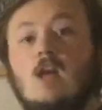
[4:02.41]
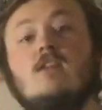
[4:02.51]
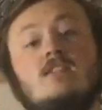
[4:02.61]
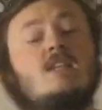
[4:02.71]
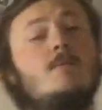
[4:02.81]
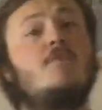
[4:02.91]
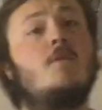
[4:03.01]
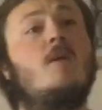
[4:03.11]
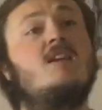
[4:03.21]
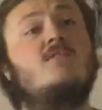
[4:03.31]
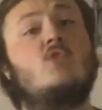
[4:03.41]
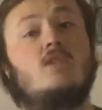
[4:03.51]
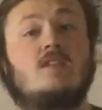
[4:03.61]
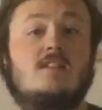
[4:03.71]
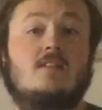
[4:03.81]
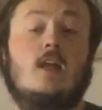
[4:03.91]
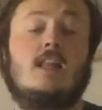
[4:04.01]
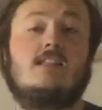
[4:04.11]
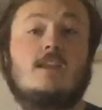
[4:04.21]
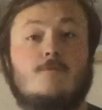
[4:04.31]
Some of you might have gotten a slightly
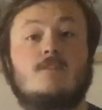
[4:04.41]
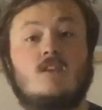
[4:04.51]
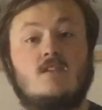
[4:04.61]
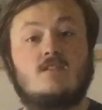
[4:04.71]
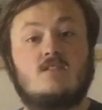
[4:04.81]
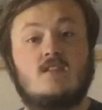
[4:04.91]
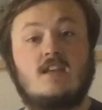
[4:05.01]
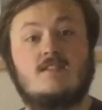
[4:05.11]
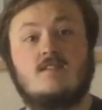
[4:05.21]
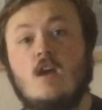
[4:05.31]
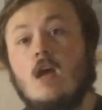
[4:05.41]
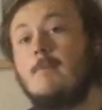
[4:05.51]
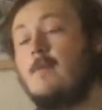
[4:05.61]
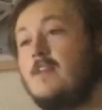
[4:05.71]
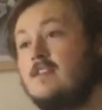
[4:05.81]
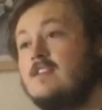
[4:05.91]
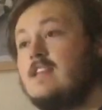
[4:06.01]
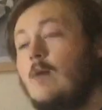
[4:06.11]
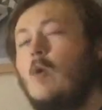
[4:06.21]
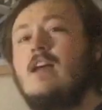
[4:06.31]
different answer to this, but this is
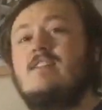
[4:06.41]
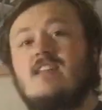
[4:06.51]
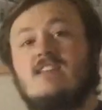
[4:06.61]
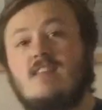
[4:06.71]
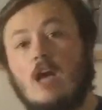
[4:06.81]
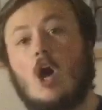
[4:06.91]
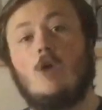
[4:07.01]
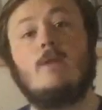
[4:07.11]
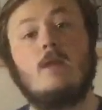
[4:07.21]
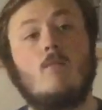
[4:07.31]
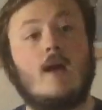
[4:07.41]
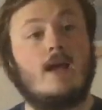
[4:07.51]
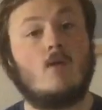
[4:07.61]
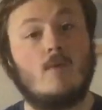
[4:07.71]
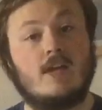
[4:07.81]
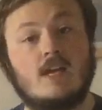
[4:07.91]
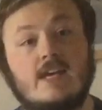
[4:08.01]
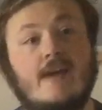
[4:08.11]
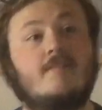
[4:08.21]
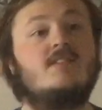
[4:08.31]
how I see is the only way we can
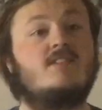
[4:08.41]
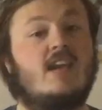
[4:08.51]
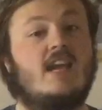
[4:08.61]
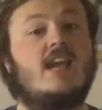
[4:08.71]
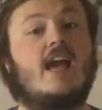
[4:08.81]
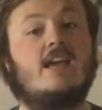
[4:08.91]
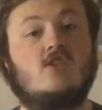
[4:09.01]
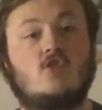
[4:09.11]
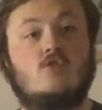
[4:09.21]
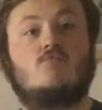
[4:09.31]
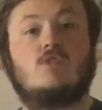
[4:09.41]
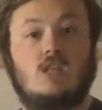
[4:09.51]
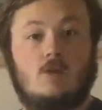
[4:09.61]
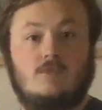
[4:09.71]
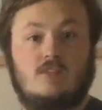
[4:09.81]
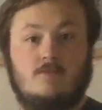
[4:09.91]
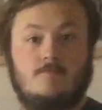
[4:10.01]
guarantee a good result.